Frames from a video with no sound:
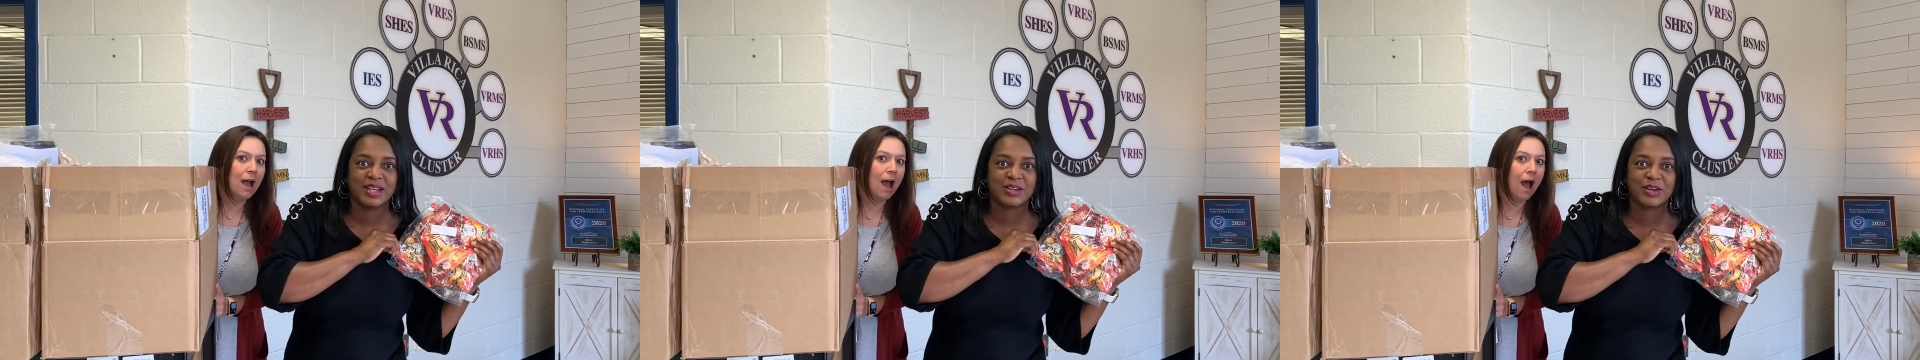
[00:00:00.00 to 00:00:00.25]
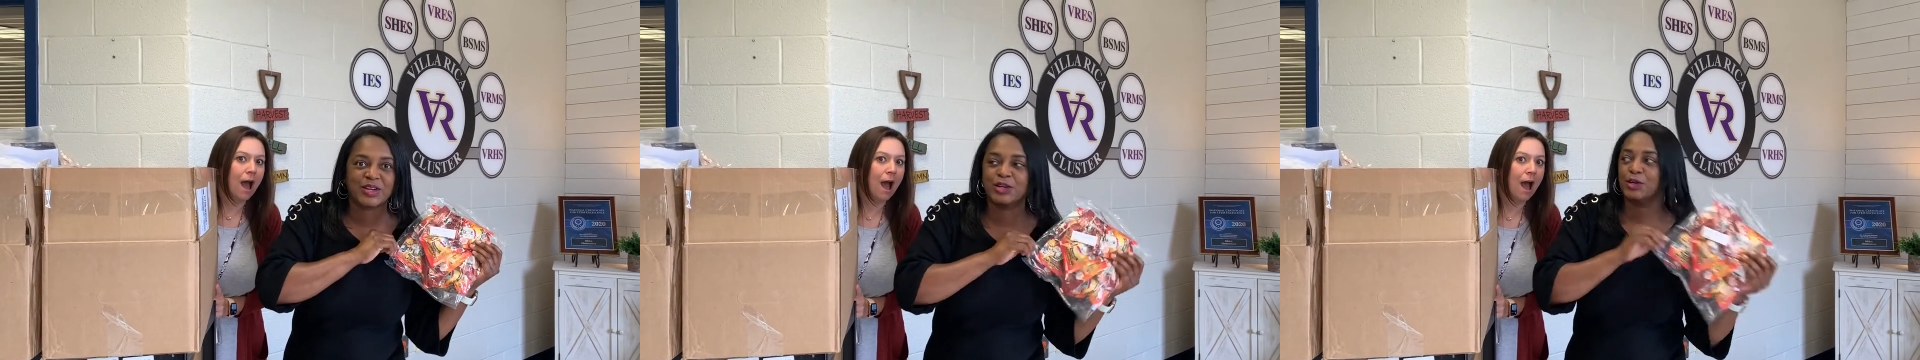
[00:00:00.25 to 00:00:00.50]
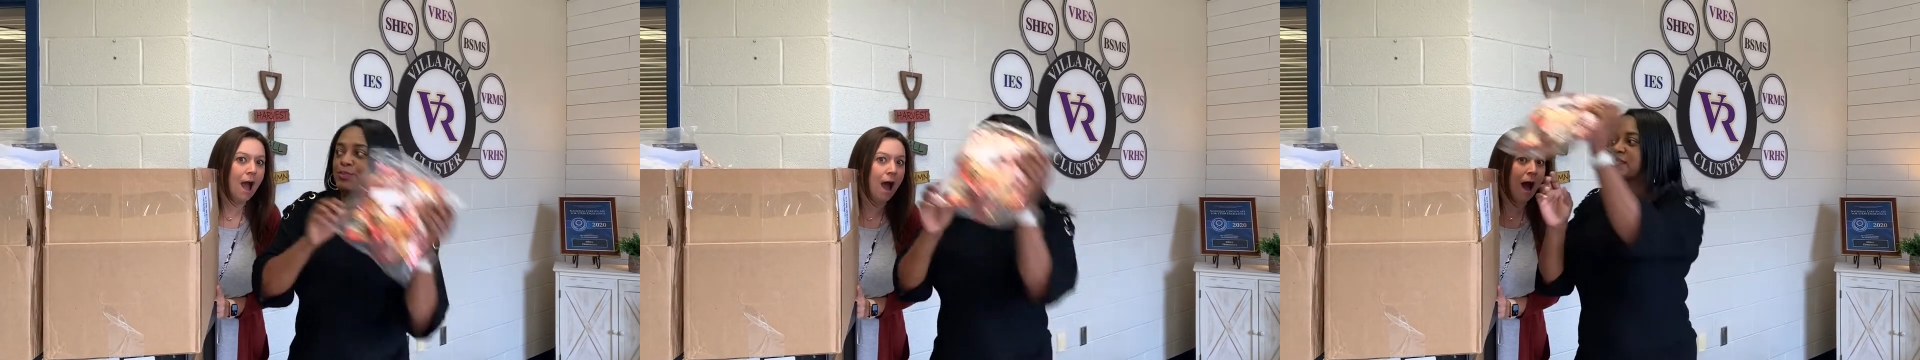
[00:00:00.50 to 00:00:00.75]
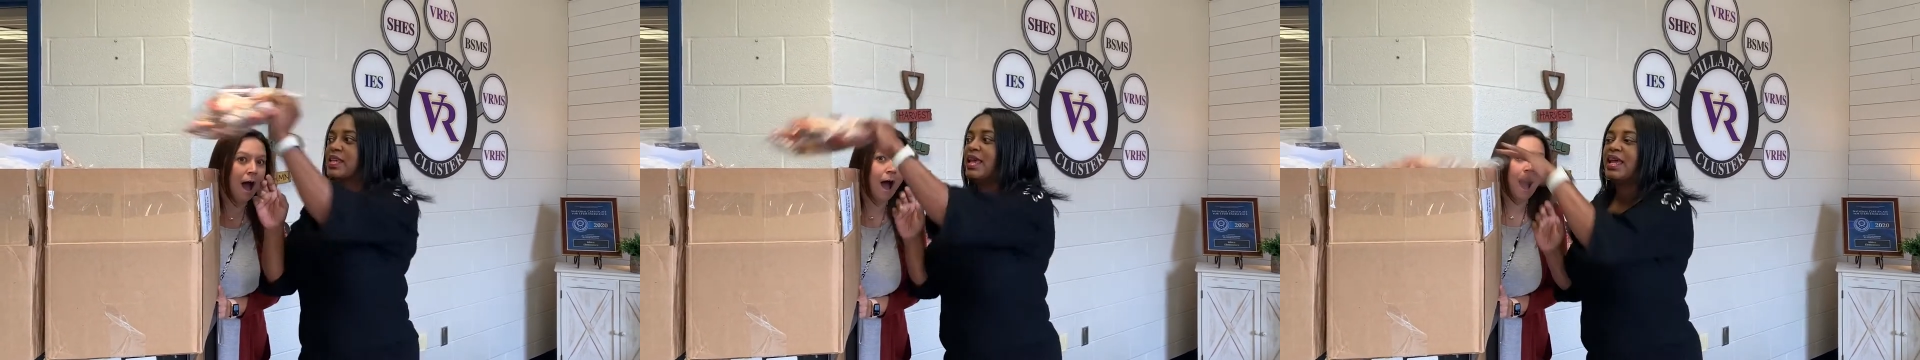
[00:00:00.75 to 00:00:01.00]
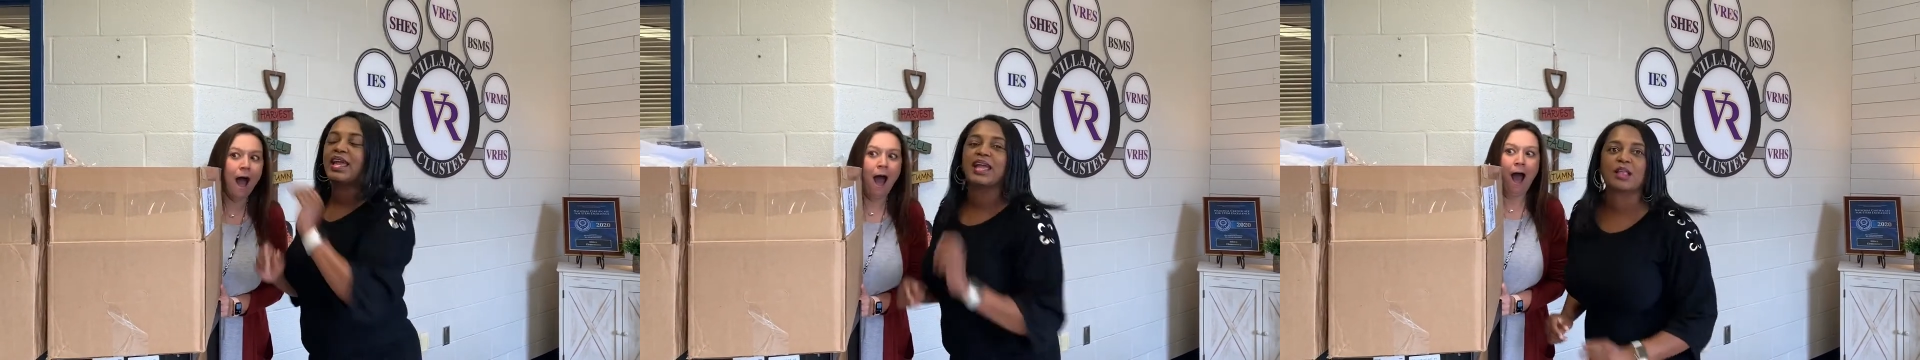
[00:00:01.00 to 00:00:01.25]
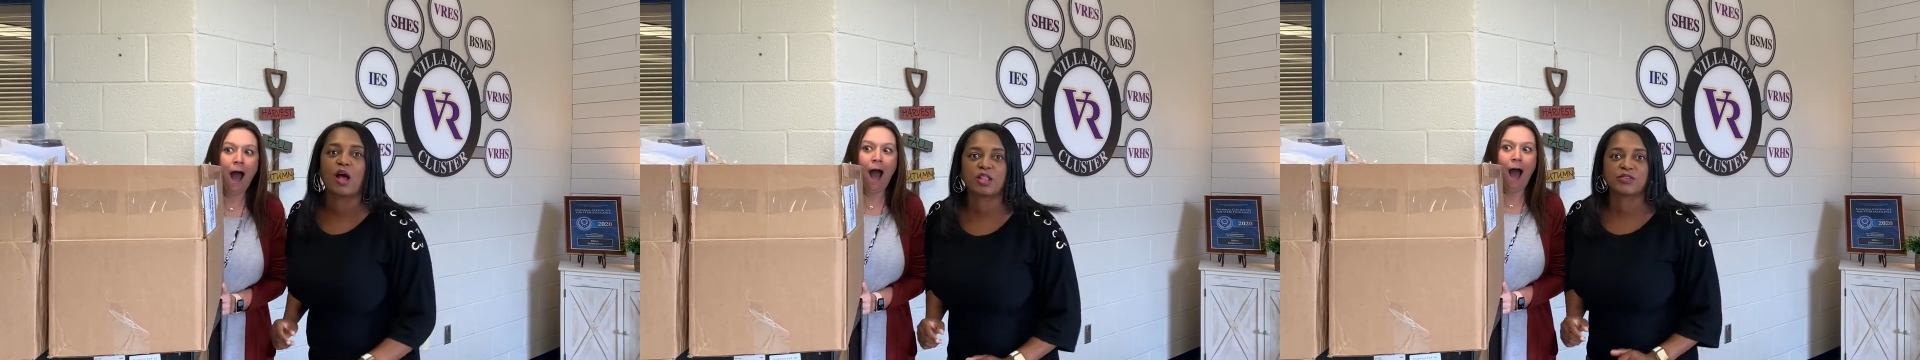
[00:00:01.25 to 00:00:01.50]
Speaker 1: your coops
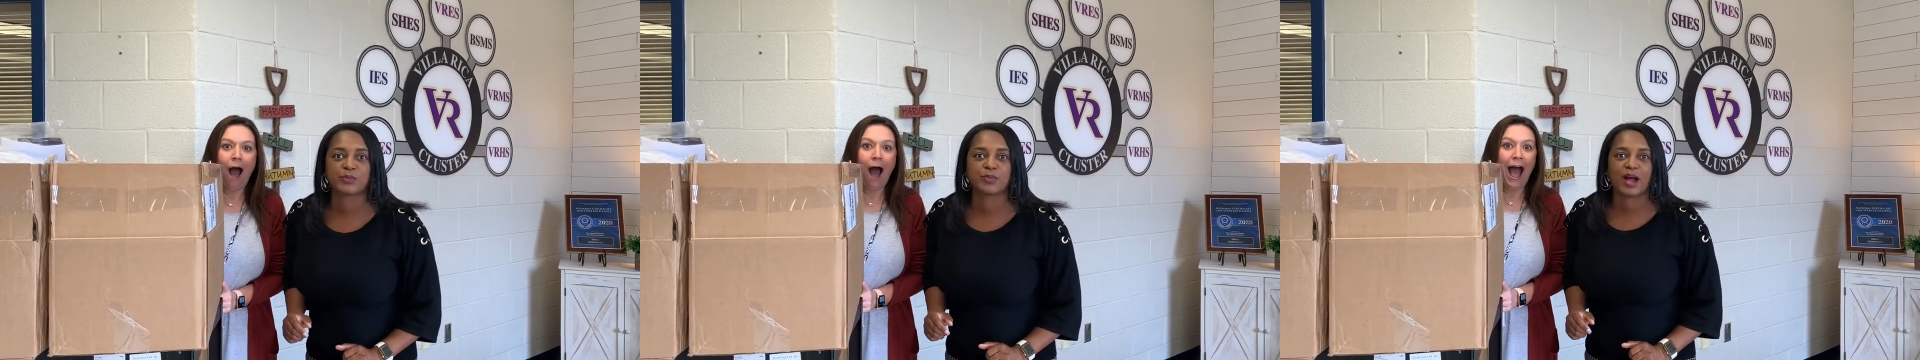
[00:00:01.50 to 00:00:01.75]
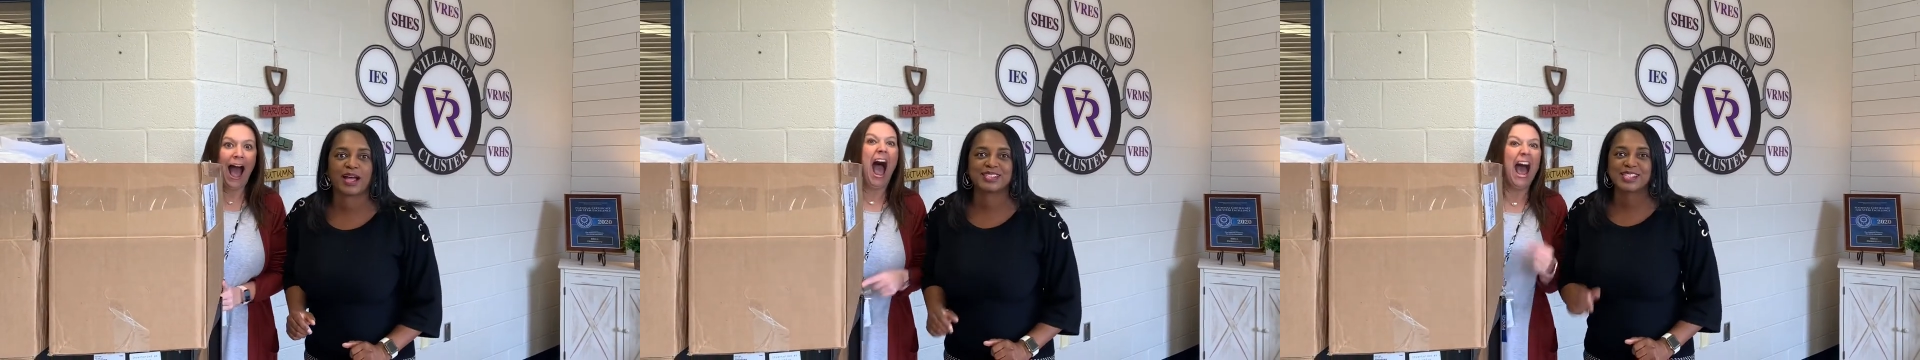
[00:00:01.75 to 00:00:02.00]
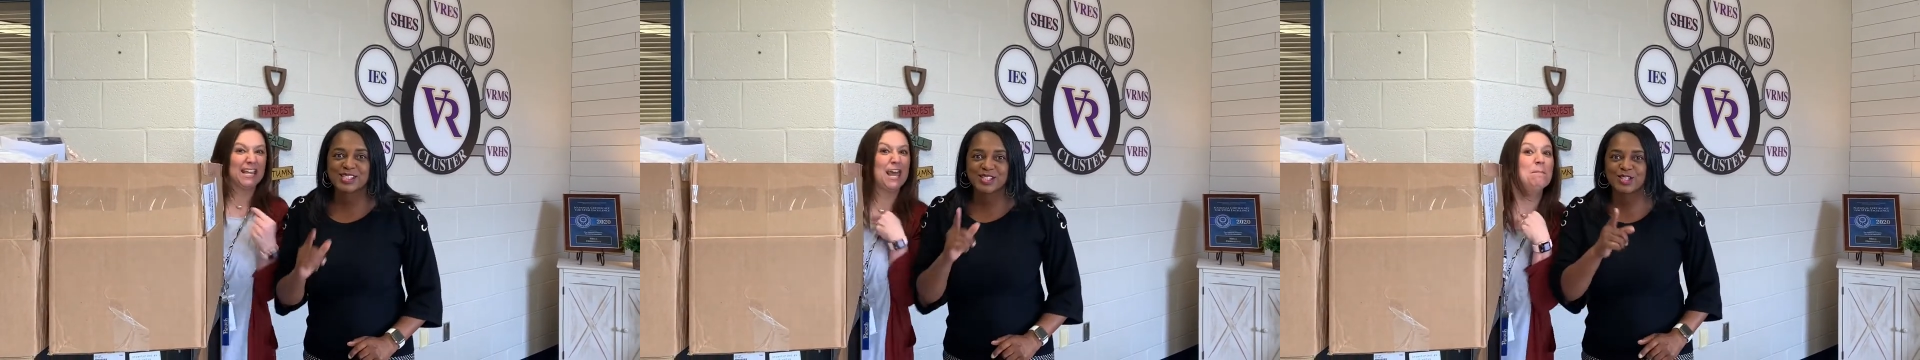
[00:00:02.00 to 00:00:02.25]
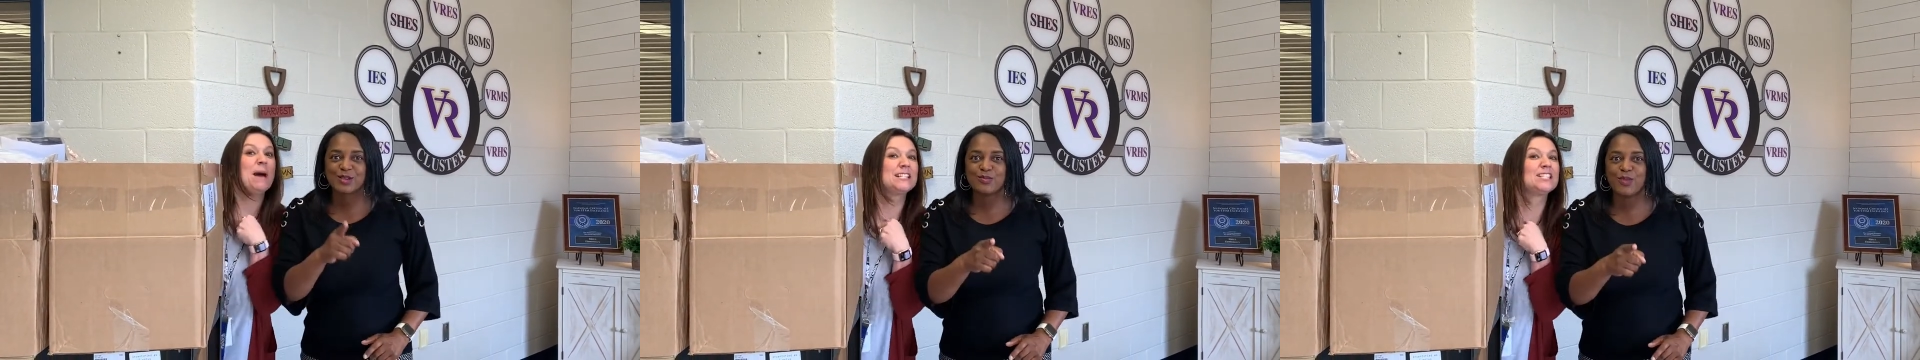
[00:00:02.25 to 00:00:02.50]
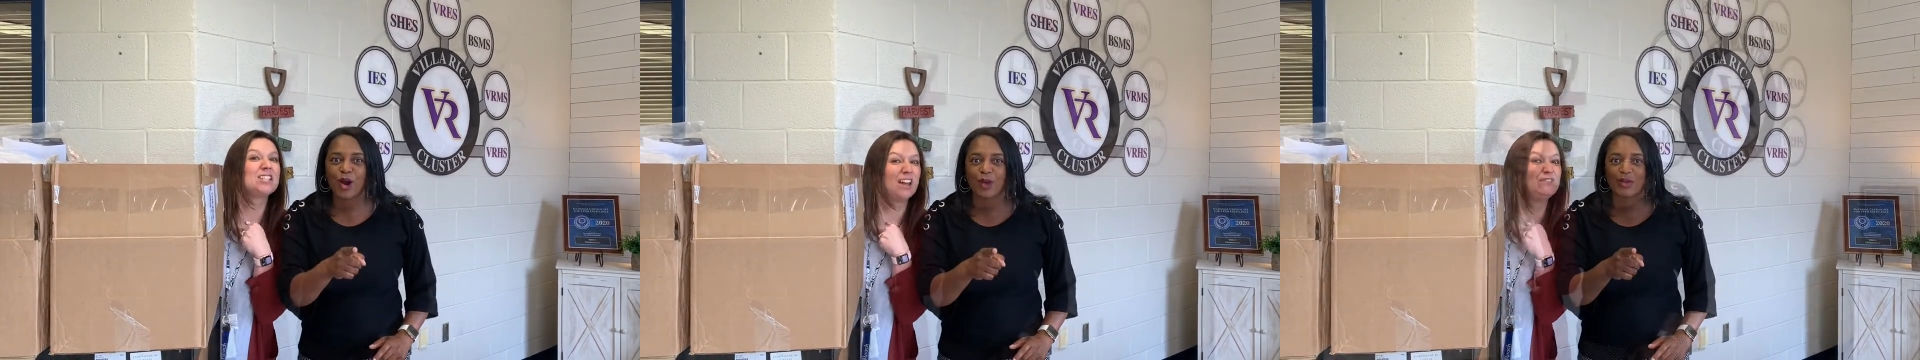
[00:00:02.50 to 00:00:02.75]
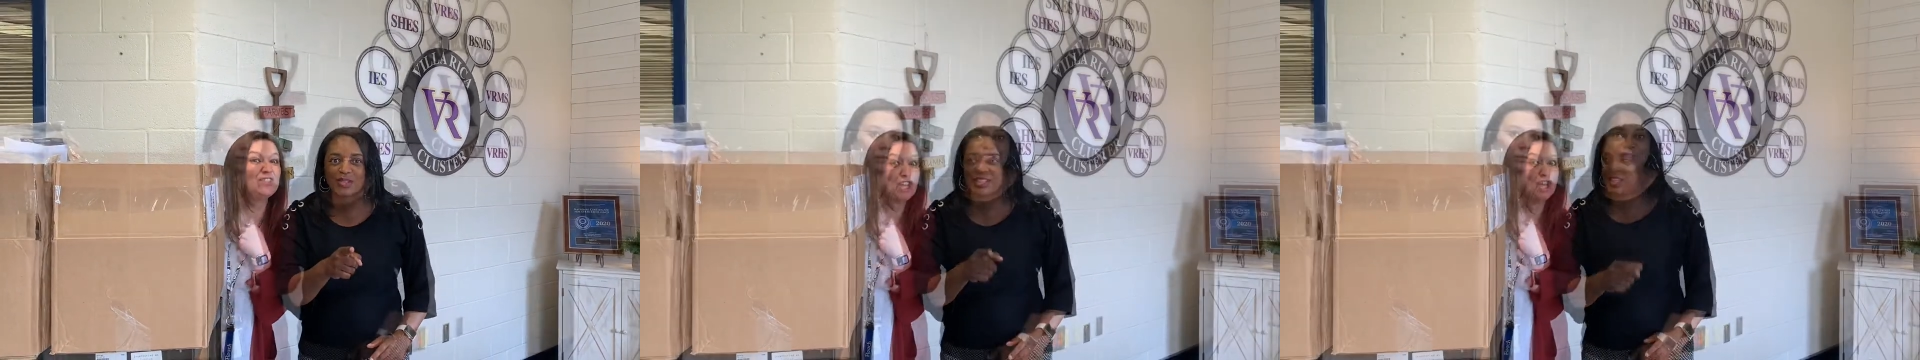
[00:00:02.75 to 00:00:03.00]
and all of your prizes yes. tomorrow.